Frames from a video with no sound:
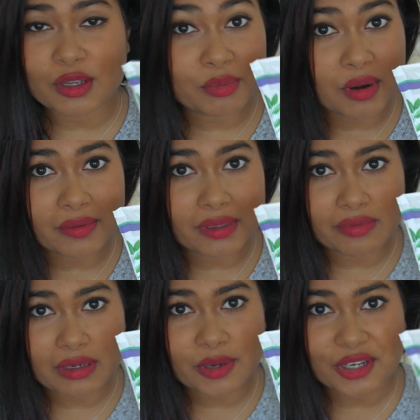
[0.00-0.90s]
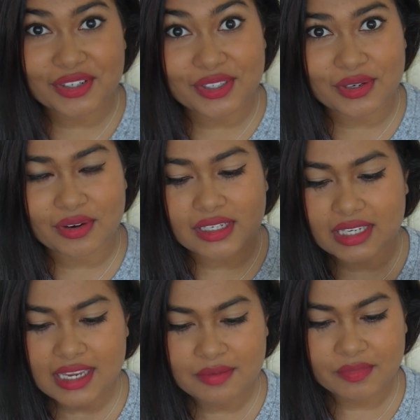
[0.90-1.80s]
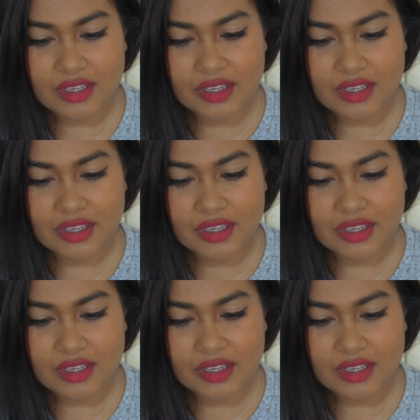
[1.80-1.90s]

I'll probably repurchase the green tea.